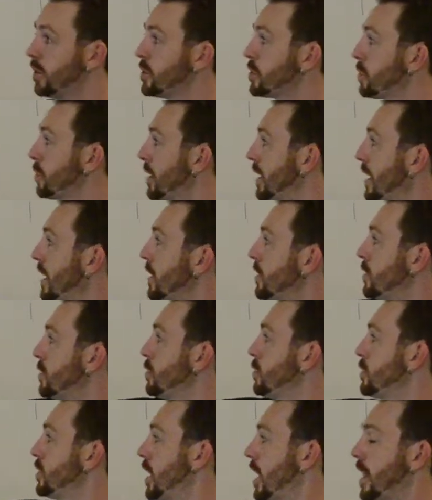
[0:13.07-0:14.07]
So we need
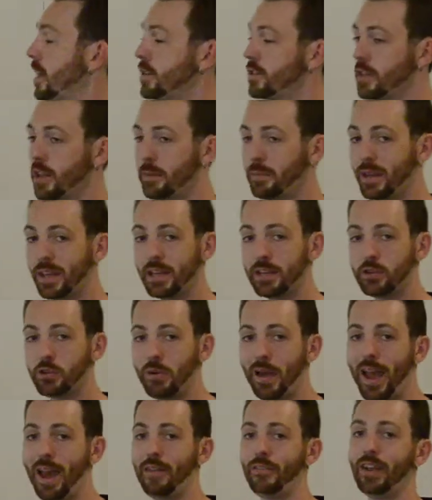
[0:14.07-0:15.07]
to change them
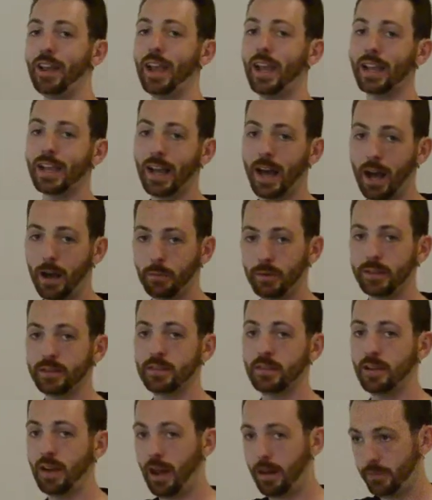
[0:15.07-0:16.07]
into having a common
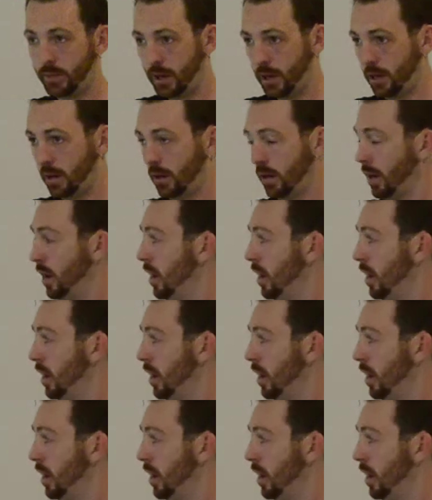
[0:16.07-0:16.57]
denominator.